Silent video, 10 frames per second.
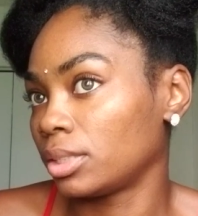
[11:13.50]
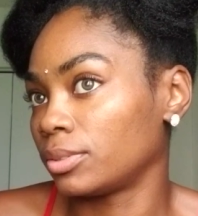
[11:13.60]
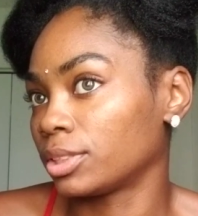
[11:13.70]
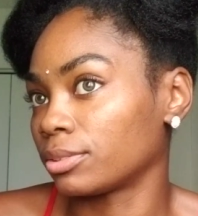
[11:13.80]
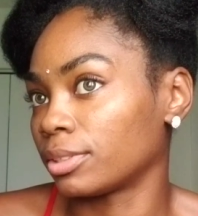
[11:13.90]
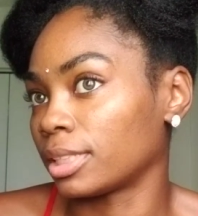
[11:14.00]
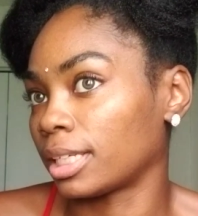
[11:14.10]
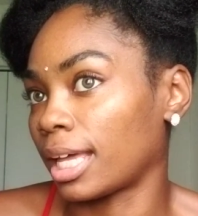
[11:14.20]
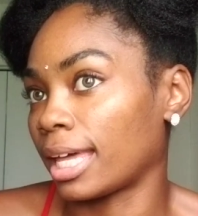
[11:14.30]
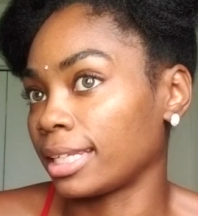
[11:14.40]
what's the word
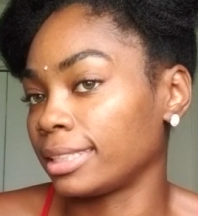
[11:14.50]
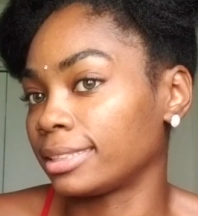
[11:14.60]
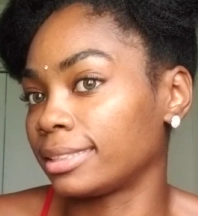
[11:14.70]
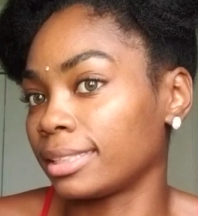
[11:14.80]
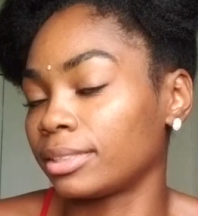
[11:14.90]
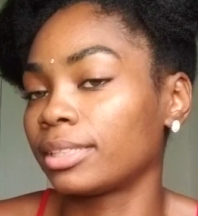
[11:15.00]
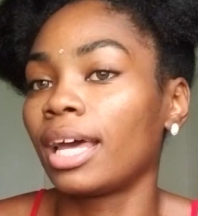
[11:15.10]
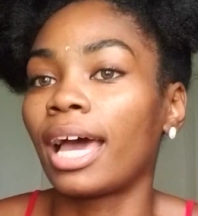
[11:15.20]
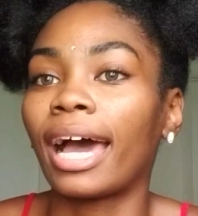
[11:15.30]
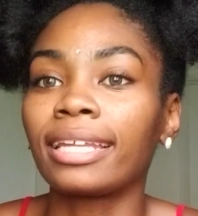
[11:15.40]
I like
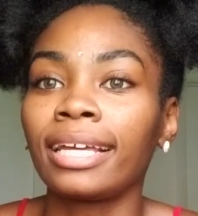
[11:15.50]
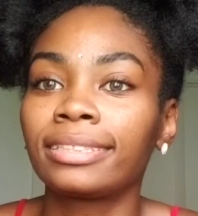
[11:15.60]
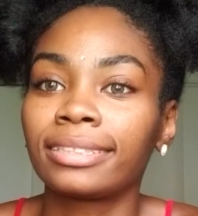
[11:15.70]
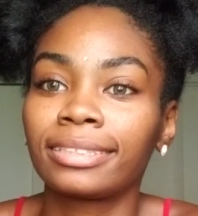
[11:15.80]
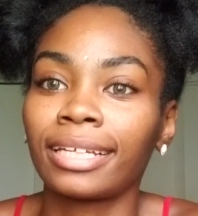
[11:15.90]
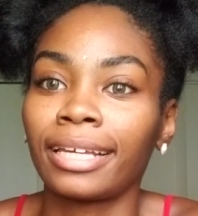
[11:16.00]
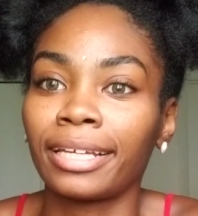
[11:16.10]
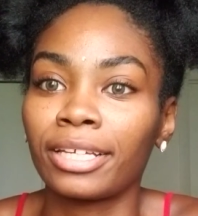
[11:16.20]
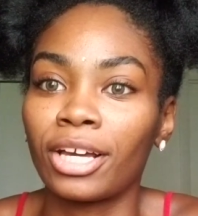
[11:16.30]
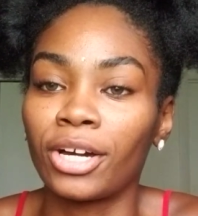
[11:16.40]
to
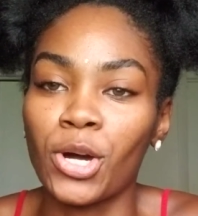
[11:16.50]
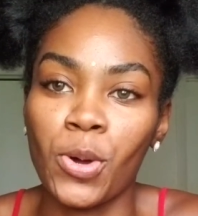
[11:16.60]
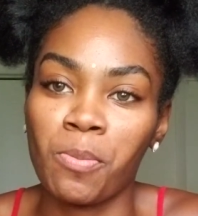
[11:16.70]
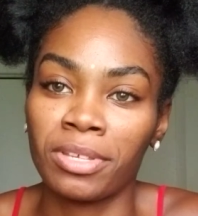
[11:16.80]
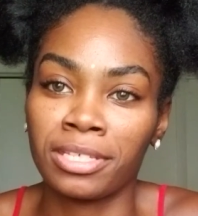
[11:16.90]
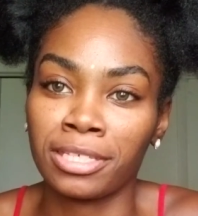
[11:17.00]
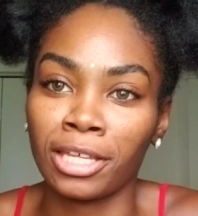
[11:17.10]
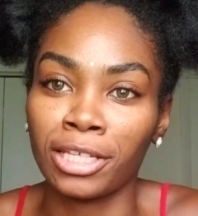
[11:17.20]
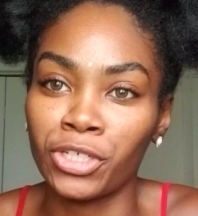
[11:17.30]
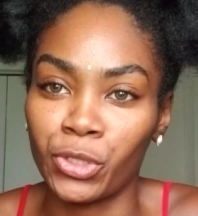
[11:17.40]
say
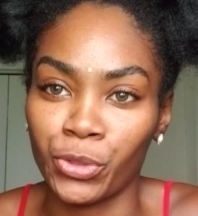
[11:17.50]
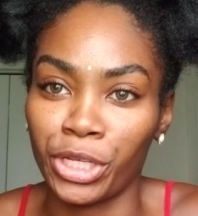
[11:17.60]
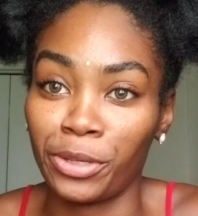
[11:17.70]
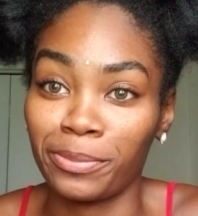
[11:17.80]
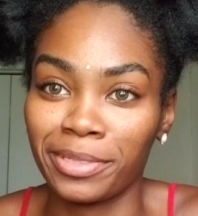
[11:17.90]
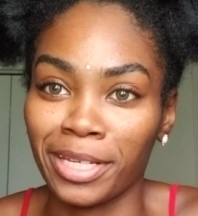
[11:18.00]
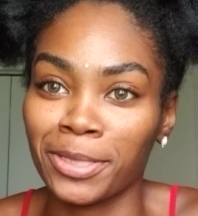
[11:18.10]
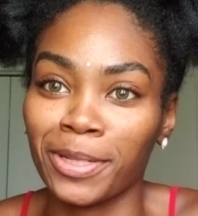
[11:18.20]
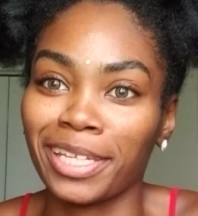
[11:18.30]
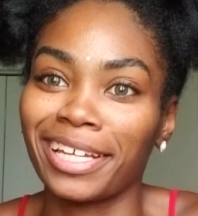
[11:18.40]
selling dreams.
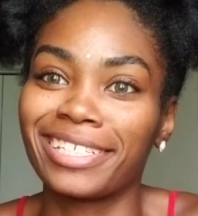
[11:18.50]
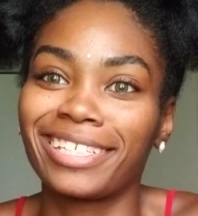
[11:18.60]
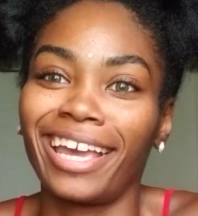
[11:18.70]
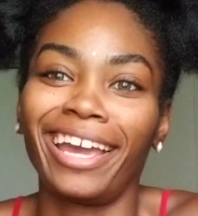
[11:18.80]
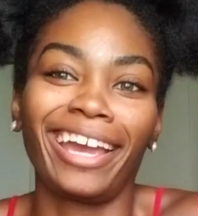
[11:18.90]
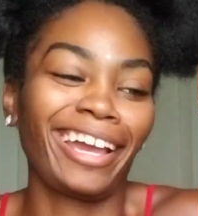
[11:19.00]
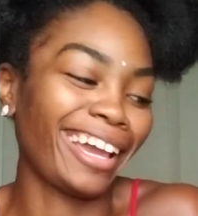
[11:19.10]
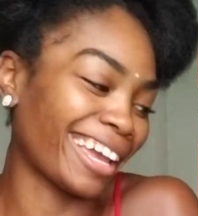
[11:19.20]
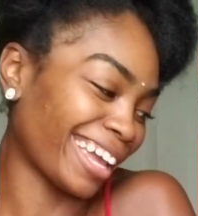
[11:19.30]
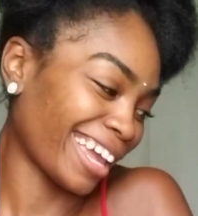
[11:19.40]
That's what I like to say.
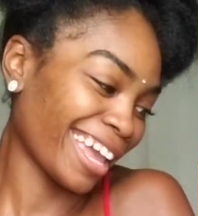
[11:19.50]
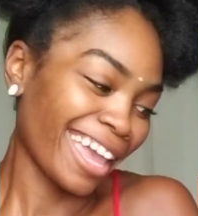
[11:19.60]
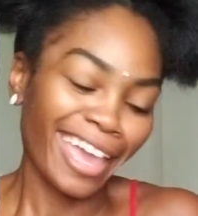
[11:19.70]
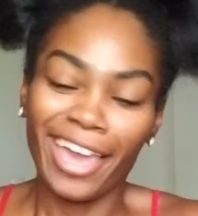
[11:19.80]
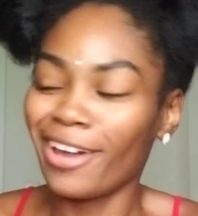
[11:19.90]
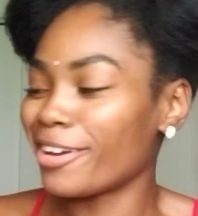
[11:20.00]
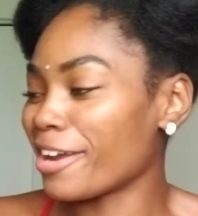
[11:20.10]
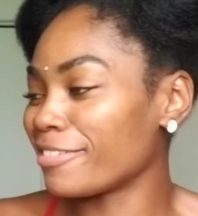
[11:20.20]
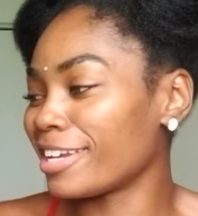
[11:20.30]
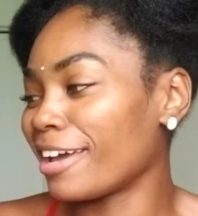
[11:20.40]
But
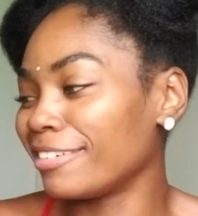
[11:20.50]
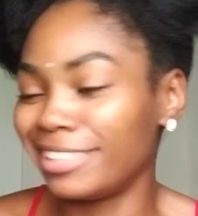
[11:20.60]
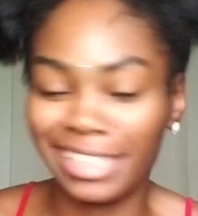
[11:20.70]
every now and